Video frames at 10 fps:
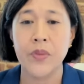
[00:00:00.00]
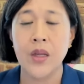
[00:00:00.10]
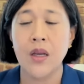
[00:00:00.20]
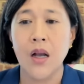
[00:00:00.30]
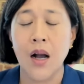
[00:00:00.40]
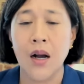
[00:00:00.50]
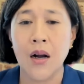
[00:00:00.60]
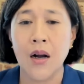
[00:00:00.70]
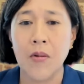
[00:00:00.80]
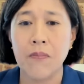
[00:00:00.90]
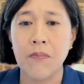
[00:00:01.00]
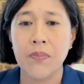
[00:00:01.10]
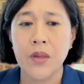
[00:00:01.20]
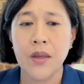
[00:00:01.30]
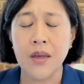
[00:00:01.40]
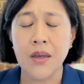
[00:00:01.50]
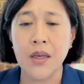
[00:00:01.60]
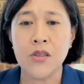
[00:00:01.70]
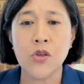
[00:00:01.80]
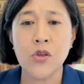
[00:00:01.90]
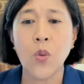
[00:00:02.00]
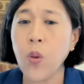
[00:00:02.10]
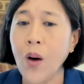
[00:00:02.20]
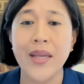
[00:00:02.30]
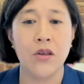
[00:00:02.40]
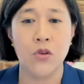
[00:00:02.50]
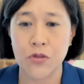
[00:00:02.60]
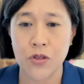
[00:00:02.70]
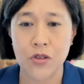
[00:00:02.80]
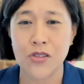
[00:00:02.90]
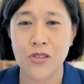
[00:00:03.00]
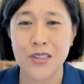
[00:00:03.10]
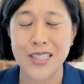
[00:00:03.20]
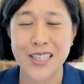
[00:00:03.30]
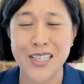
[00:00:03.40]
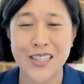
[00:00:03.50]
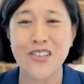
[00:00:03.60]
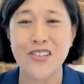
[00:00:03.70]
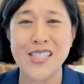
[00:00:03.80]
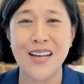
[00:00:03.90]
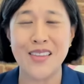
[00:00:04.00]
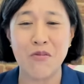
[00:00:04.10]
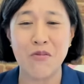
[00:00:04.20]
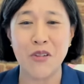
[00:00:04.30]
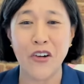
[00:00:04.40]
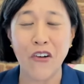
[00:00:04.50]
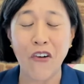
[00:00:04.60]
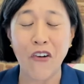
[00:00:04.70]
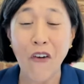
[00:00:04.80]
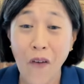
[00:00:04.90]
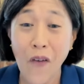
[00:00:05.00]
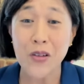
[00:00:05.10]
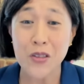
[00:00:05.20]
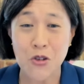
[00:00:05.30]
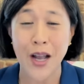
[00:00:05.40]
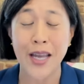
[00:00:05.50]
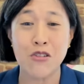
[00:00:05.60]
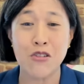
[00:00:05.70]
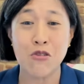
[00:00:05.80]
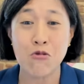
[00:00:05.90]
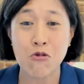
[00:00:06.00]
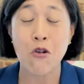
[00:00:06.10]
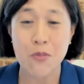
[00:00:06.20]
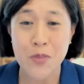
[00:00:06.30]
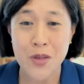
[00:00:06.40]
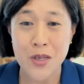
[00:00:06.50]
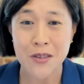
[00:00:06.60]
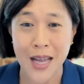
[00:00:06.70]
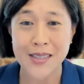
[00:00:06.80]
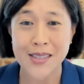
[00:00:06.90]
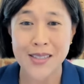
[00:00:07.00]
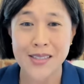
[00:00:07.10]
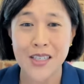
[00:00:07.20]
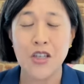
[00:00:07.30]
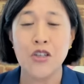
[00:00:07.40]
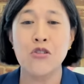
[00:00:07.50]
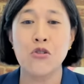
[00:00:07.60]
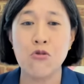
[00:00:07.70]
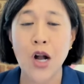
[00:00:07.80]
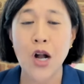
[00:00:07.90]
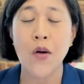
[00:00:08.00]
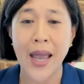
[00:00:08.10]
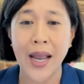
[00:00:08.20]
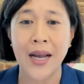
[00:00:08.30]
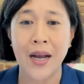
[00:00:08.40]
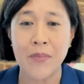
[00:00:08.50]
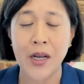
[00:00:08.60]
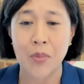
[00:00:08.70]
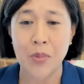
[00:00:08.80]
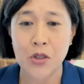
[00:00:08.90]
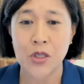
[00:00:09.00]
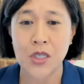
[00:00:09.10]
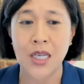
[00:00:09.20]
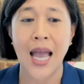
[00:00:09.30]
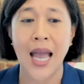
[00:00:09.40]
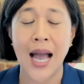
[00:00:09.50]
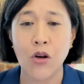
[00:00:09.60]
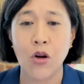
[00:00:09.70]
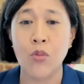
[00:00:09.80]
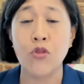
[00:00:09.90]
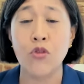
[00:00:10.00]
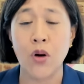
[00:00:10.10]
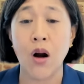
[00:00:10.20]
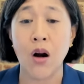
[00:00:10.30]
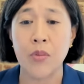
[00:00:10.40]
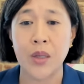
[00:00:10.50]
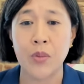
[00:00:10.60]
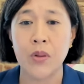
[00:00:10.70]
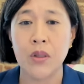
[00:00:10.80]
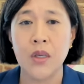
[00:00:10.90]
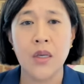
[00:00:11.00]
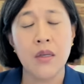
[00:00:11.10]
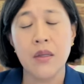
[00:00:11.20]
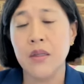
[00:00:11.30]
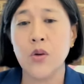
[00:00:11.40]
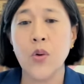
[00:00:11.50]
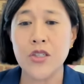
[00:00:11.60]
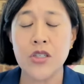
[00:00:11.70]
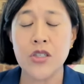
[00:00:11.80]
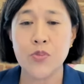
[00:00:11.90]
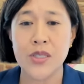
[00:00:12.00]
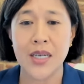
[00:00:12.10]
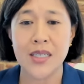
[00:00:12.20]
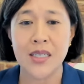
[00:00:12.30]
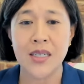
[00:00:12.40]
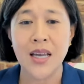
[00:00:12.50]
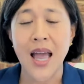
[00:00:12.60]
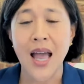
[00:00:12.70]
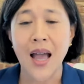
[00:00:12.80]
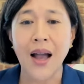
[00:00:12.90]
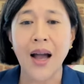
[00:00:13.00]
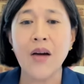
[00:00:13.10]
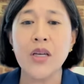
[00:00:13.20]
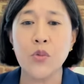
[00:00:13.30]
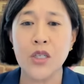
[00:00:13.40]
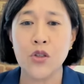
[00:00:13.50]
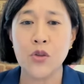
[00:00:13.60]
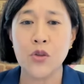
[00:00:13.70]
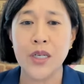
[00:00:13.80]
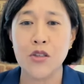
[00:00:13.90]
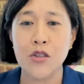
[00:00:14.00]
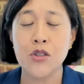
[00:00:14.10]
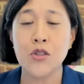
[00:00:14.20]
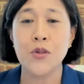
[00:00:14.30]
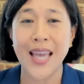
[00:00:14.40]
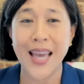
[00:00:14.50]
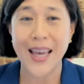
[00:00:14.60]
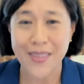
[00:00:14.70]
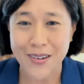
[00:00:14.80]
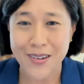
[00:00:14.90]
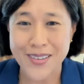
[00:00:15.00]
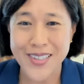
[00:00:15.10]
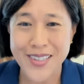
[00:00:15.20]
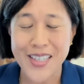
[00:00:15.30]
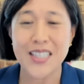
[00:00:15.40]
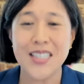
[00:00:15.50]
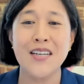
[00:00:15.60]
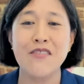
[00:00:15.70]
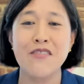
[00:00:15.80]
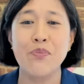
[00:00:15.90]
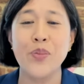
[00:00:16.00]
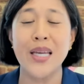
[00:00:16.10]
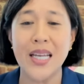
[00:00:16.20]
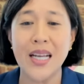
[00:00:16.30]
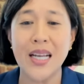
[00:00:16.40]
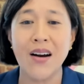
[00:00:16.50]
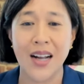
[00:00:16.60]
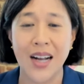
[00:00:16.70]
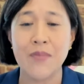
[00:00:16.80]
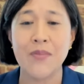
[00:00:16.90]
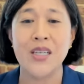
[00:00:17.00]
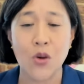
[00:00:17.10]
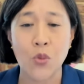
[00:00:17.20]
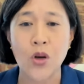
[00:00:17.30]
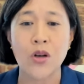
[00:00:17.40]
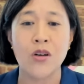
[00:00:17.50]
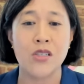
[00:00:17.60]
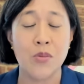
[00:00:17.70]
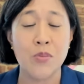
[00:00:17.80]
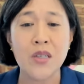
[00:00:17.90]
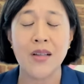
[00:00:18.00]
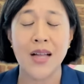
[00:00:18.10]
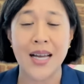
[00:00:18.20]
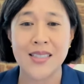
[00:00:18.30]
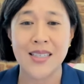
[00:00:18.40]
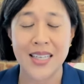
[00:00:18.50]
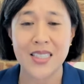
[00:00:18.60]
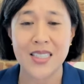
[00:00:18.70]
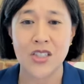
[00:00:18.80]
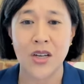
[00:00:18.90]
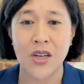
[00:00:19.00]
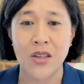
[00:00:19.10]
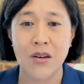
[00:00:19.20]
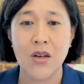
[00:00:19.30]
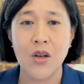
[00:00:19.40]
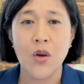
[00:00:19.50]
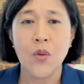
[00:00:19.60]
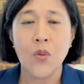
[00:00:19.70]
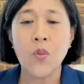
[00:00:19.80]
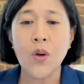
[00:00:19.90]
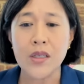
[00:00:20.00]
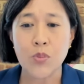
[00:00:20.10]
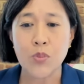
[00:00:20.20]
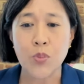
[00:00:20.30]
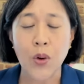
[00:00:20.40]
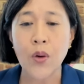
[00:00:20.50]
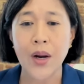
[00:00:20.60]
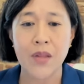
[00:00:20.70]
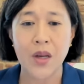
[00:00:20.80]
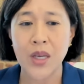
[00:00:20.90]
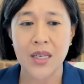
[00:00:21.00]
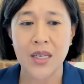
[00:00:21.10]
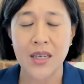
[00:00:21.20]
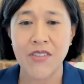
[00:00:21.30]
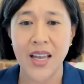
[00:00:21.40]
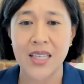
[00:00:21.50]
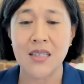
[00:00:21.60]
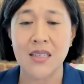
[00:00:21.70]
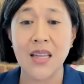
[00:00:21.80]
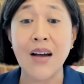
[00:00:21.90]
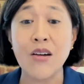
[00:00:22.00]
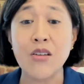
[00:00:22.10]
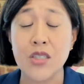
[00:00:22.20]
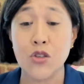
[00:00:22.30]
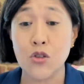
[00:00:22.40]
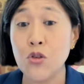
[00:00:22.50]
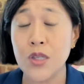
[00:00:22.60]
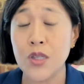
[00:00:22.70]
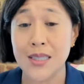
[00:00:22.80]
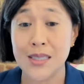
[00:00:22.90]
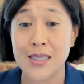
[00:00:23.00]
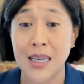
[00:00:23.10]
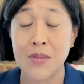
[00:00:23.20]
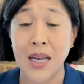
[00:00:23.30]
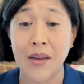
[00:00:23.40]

Um, it's quite universal. It turns out that we are all trying to grow the middle class, to grow economic opportunity at home for our people. And the questions presented how can we do it together? Instead of pitting our economies, our workers, our middle classes against each other, what is a program that we can advance that allows us to do this at the same time?